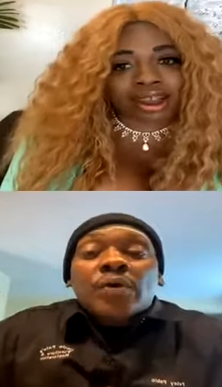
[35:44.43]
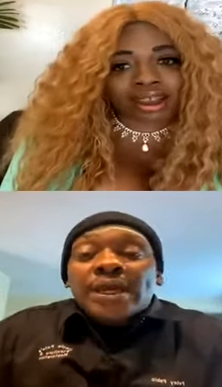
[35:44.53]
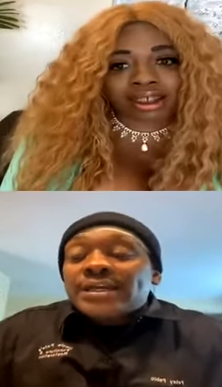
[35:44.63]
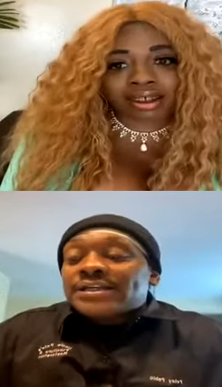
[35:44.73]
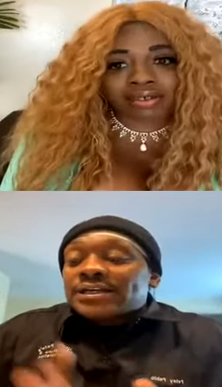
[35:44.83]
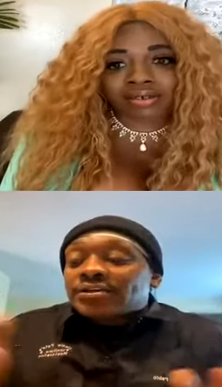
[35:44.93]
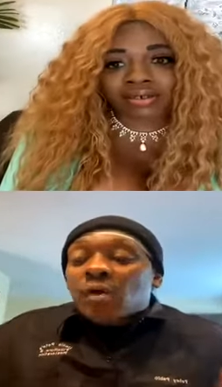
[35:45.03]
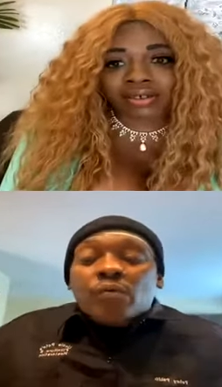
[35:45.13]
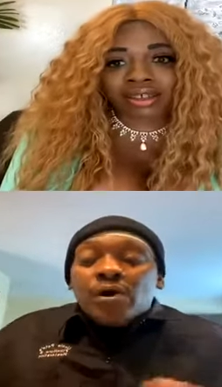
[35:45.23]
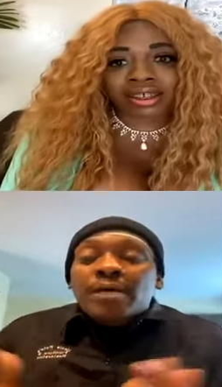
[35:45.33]
Speaker 1: easy. Don't worry
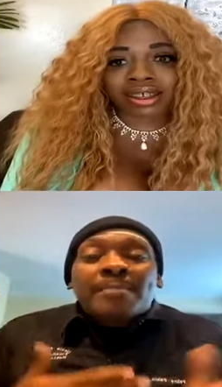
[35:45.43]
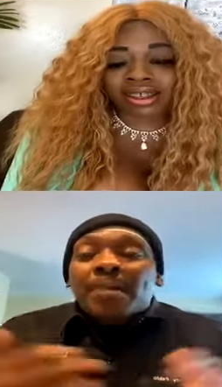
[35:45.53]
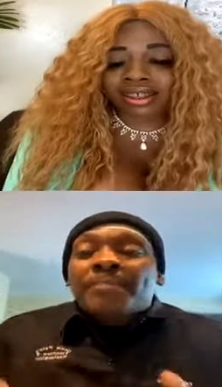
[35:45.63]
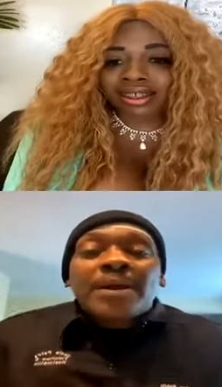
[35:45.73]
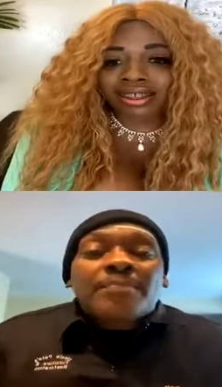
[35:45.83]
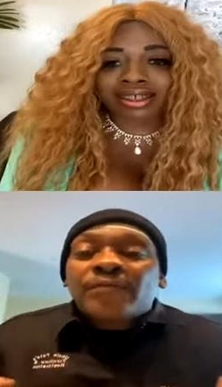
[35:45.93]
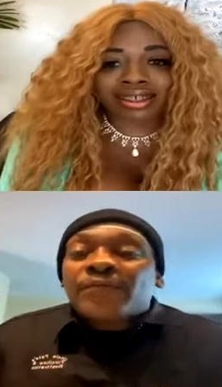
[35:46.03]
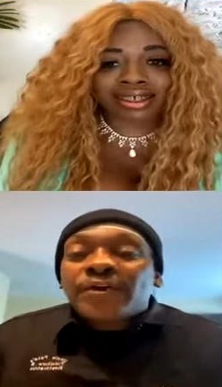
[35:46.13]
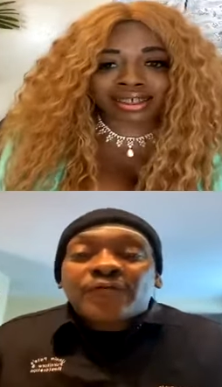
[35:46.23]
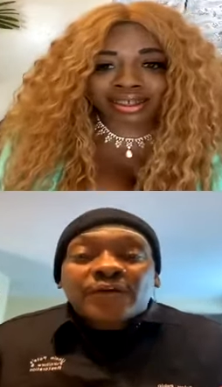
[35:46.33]
about people for your
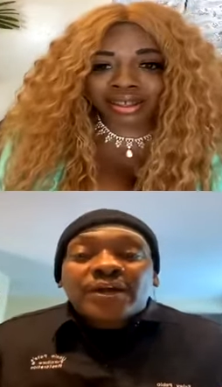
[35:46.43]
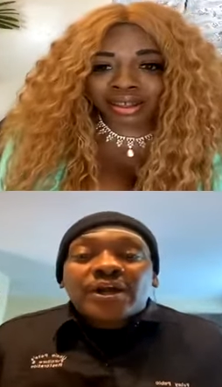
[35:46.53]
video.